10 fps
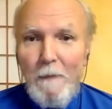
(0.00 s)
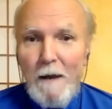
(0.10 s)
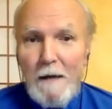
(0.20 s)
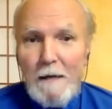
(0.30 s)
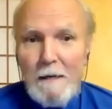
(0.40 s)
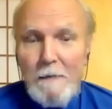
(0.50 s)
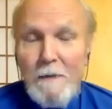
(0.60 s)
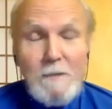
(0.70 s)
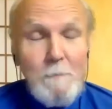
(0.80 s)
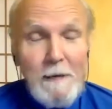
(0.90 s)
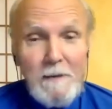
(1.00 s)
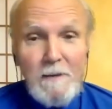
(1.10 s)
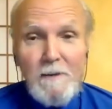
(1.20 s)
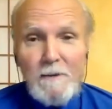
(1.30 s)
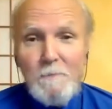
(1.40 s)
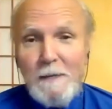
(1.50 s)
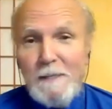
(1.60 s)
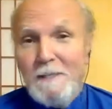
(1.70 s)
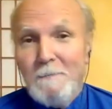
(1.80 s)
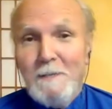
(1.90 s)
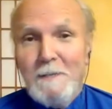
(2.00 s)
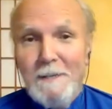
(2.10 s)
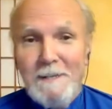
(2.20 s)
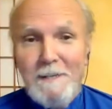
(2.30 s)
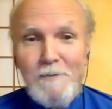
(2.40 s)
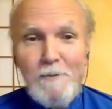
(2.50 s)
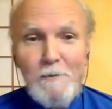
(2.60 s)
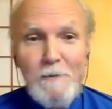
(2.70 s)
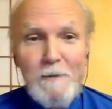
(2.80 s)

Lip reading: There's been some studies that showed